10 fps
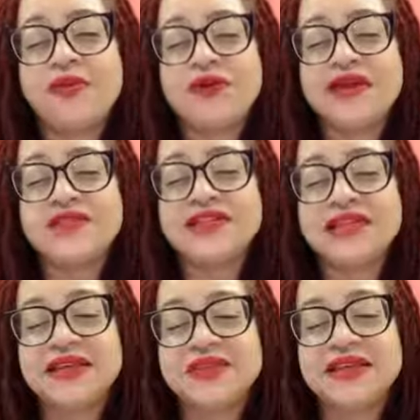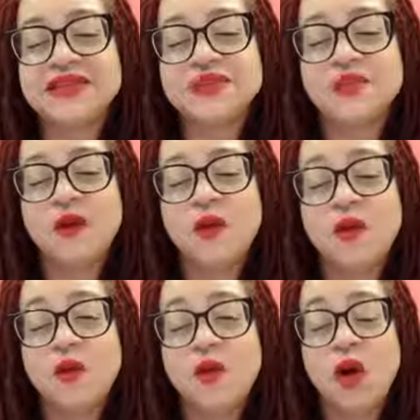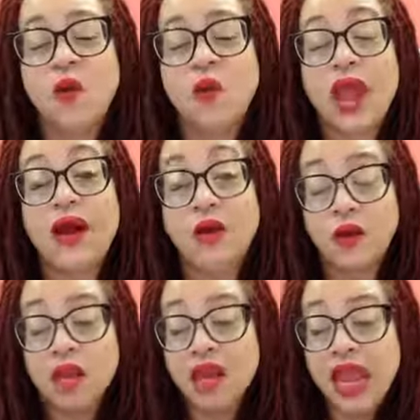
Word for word: prefacing this uh, uh, well.